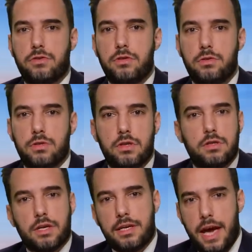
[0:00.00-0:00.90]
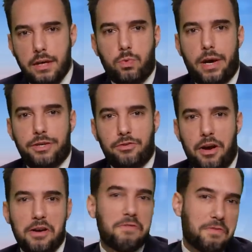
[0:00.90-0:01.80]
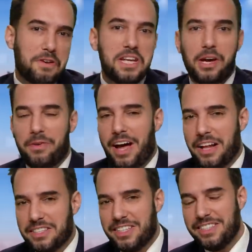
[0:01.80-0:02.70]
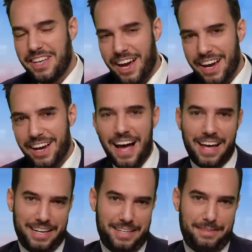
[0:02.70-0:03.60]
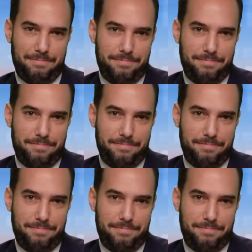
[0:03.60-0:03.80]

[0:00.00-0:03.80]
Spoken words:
News is a gateway drug for neo-Nazis. Got it.